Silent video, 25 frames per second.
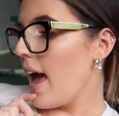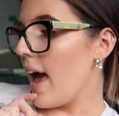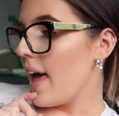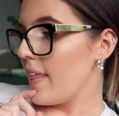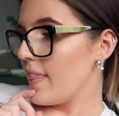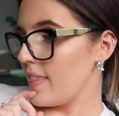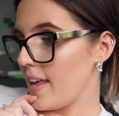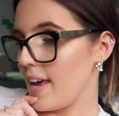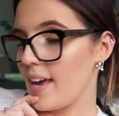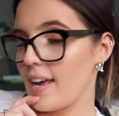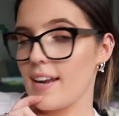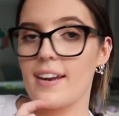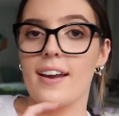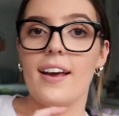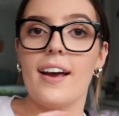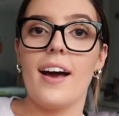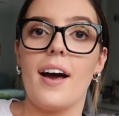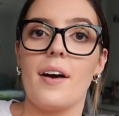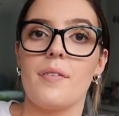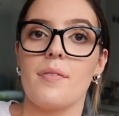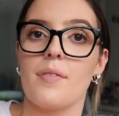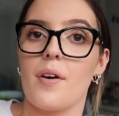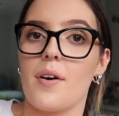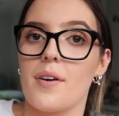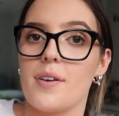and then
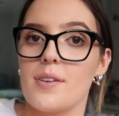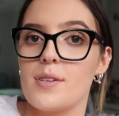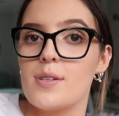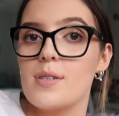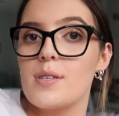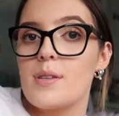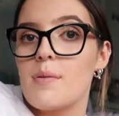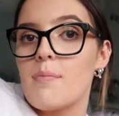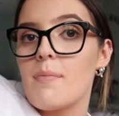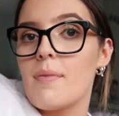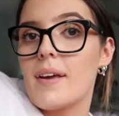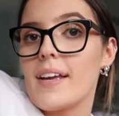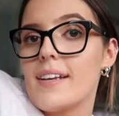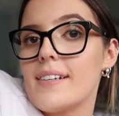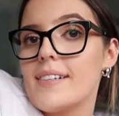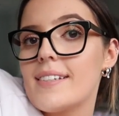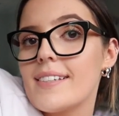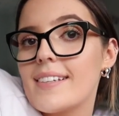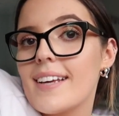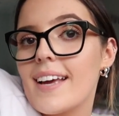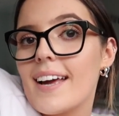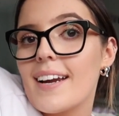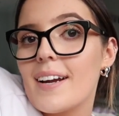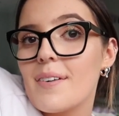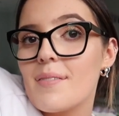I'm going to submit
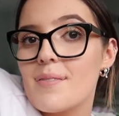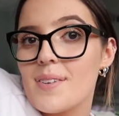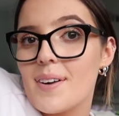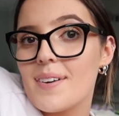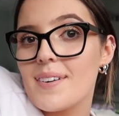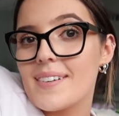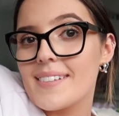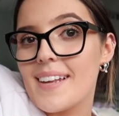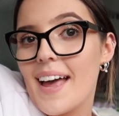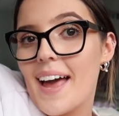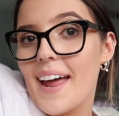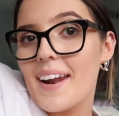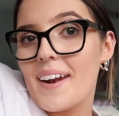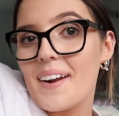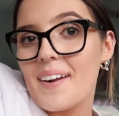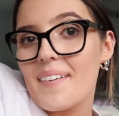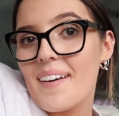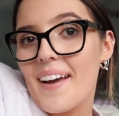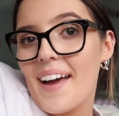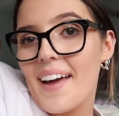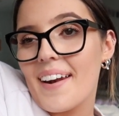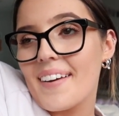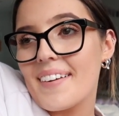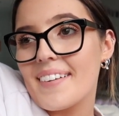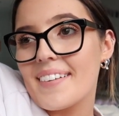and I'm so excited about